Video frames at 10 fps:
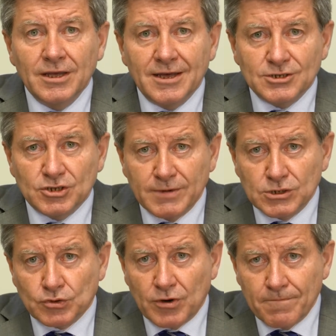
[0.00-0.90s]
has the
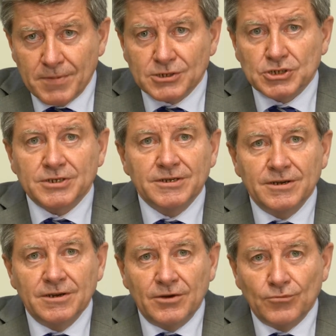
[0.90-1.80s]
most robust
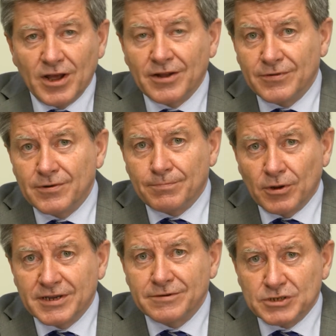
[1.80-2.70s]
and relevant
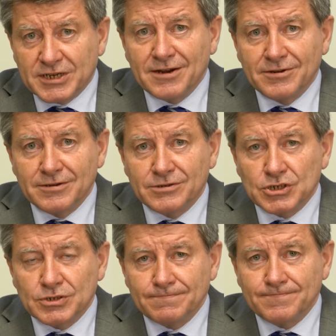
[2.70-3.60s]
body of
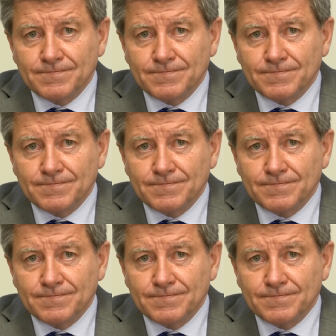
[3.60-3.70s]
standards.